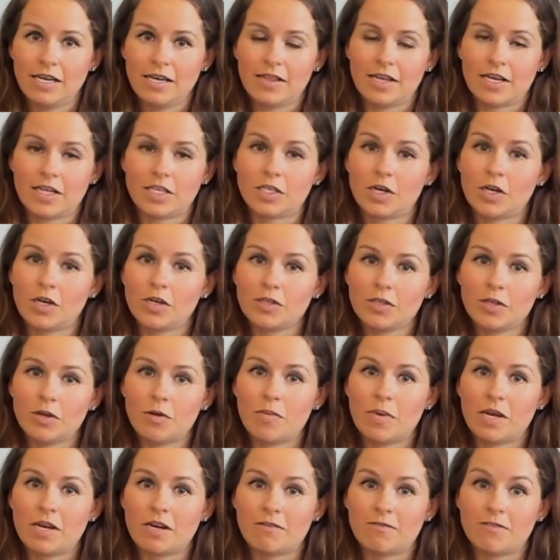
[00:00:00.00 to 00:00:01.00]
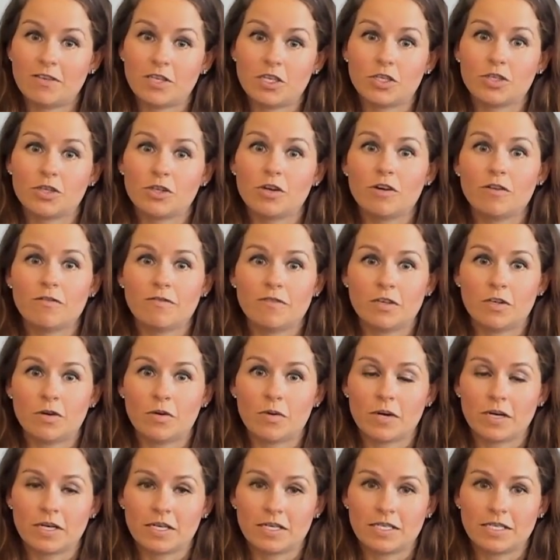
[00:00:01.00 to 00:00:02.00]
That's also beneficial if an
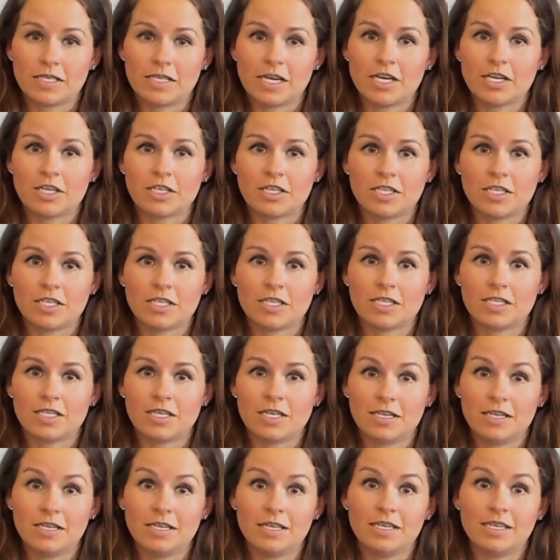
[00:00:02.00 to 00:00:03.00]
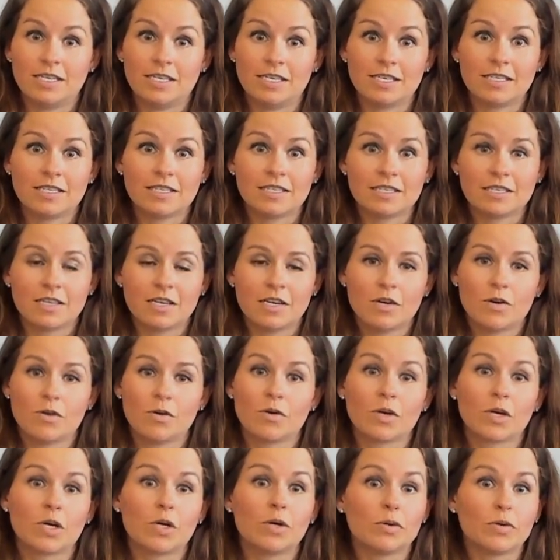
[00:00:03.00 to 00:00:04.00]
organization's needs
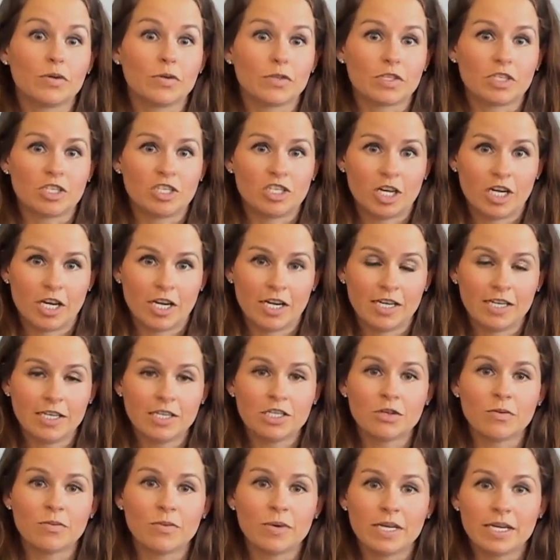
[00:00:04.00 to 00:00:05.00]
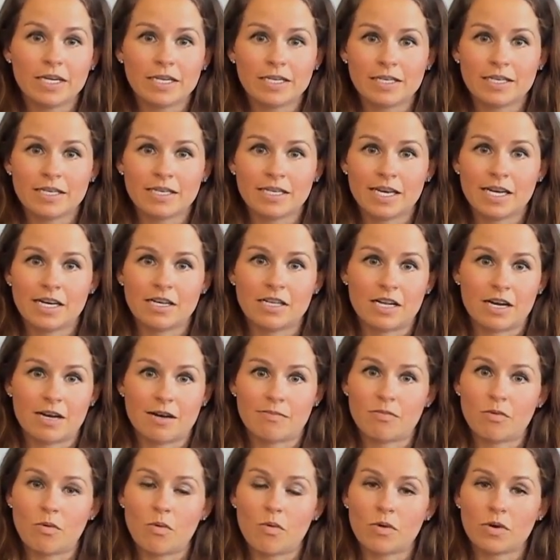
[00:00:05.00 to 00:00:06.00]
or goals change. We can scale
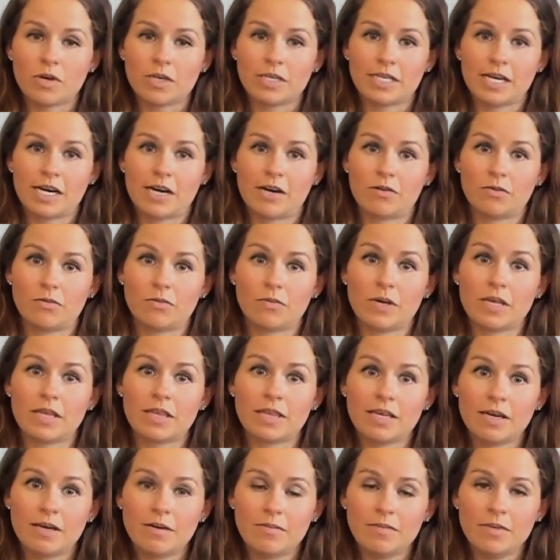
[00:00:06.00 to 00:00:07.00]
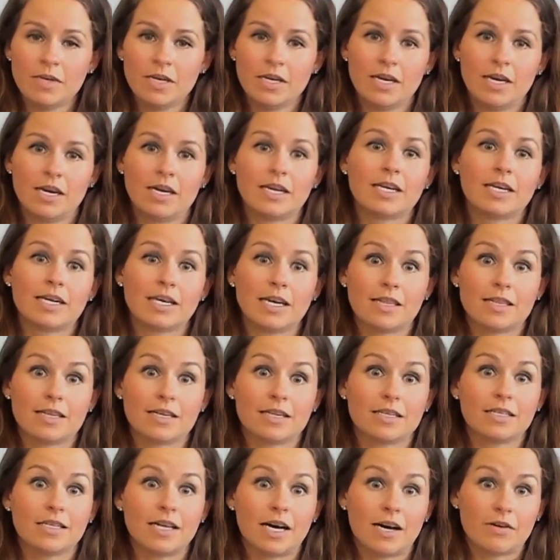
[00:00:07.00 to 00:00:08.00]
up or down with them. And again, the
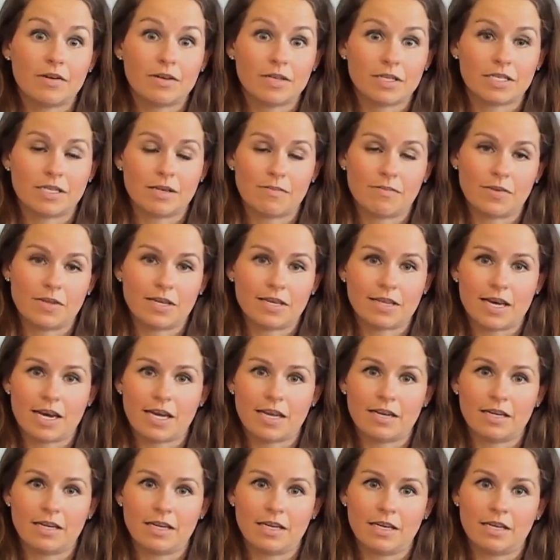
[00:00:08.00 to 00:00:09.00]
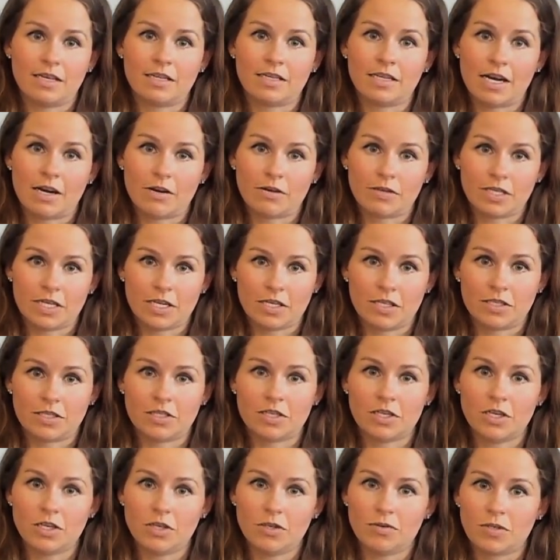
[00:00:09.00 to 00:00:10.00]
cloud is something that allows us
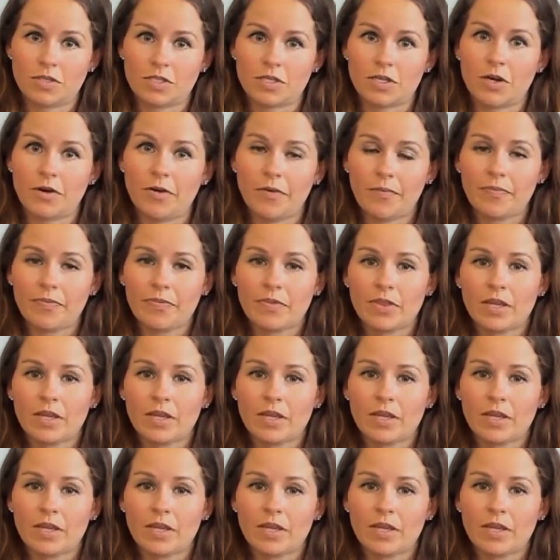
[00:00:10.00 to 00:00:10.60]
to do so.